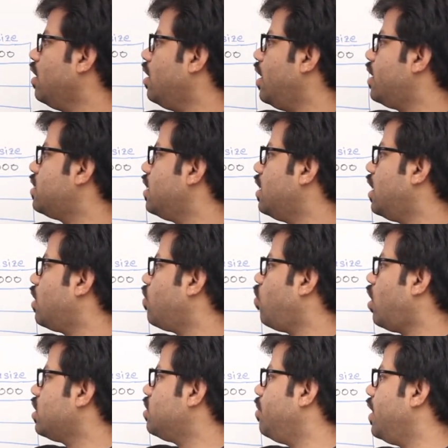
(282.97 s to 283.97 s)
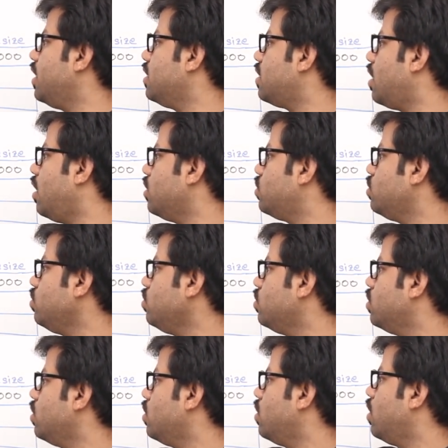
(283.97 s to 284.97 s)
Let's say that watchman is
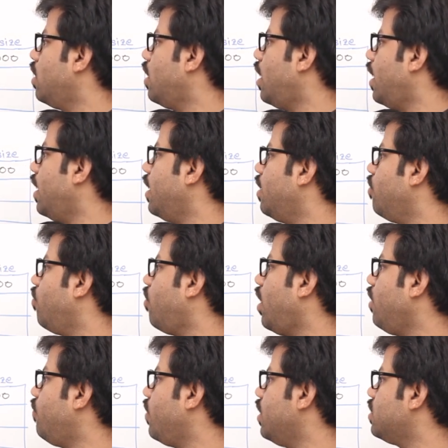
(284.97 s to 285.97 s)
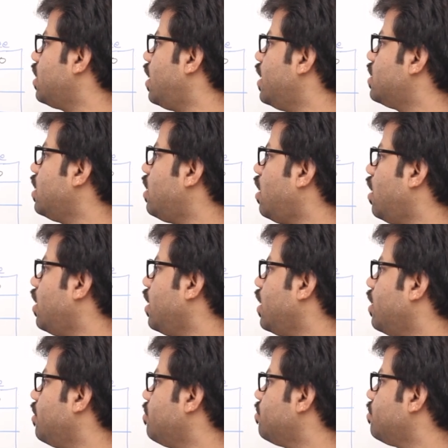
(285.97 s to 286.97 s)
Raju and wife is, let's say, Rani.